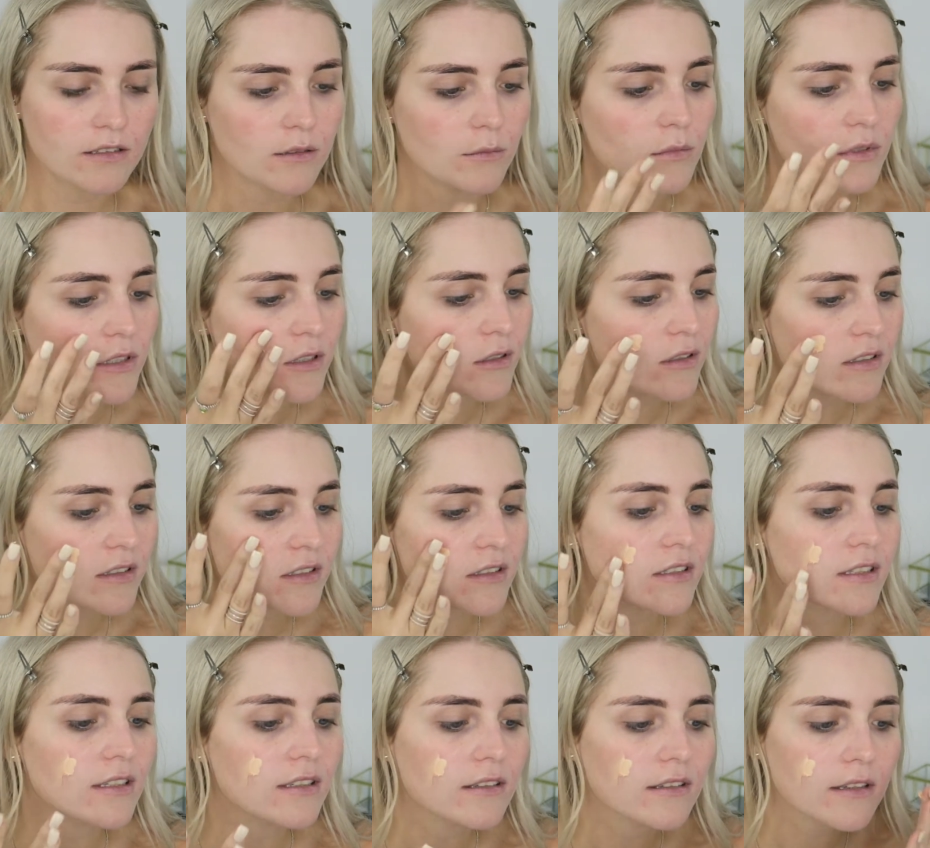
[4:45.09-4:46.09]
So I'm just going to
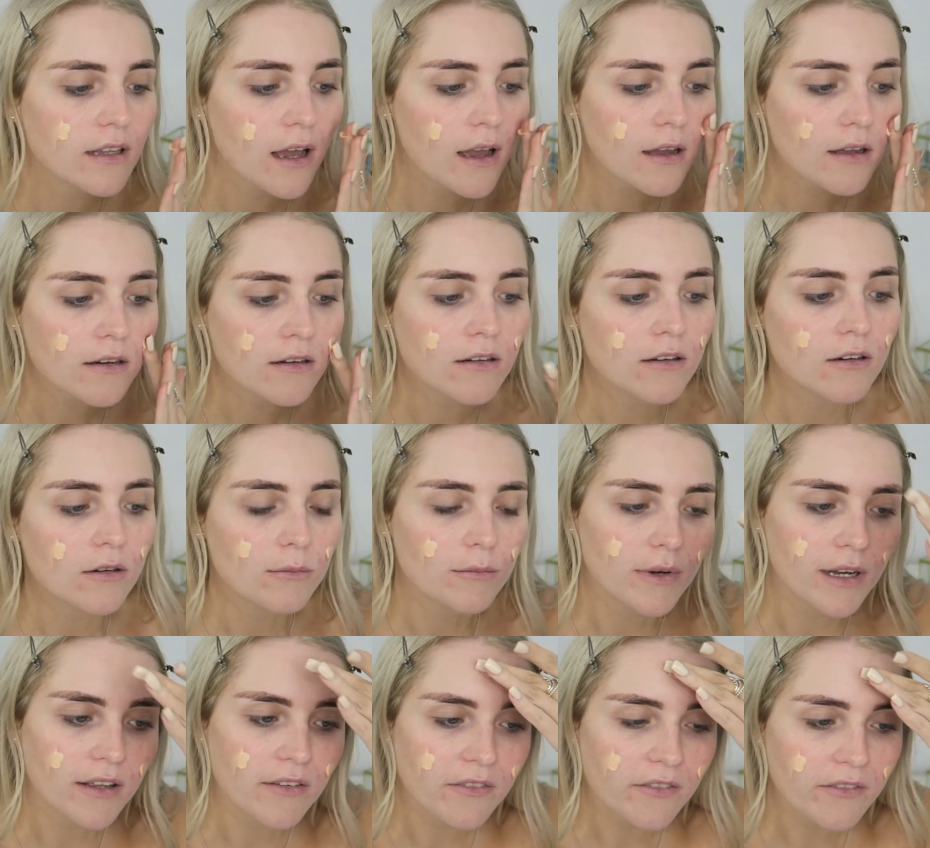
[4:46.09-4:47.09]
stick that on
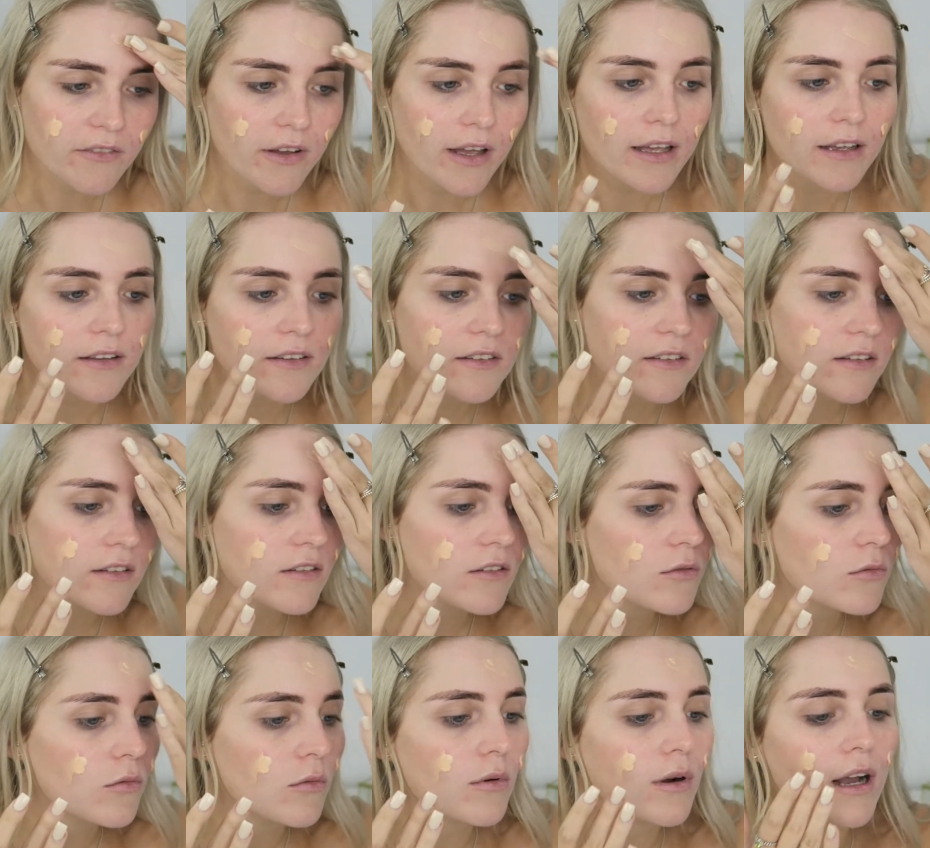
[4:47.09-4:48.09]
my face
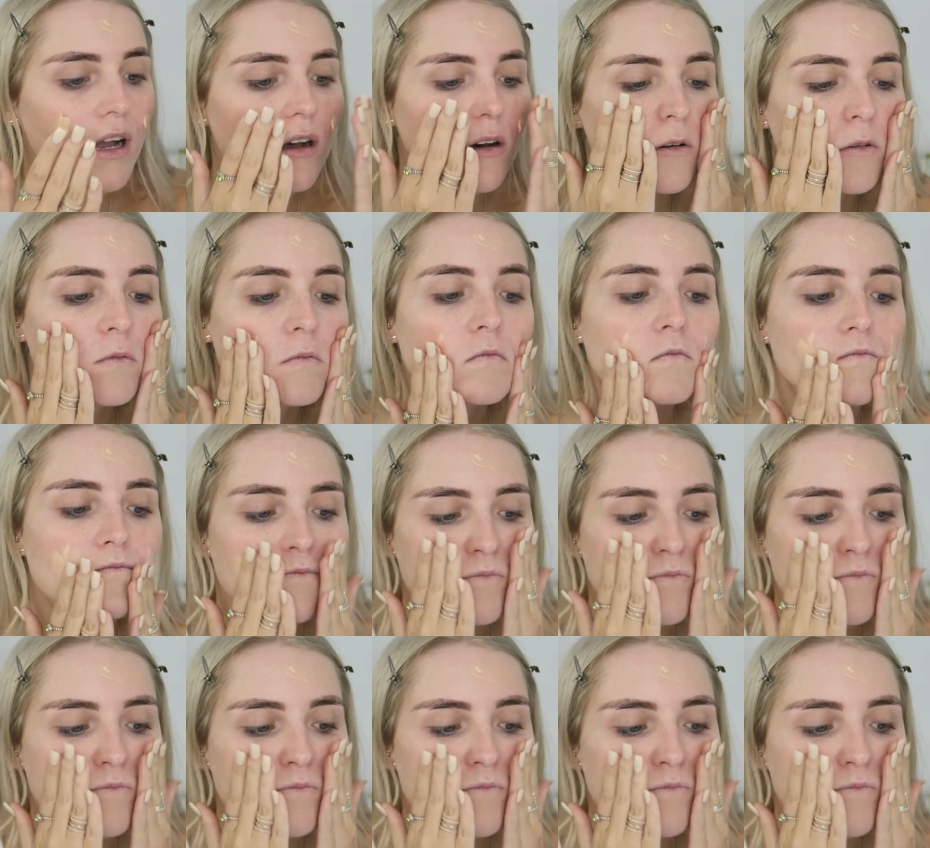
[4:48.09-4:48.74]
as well.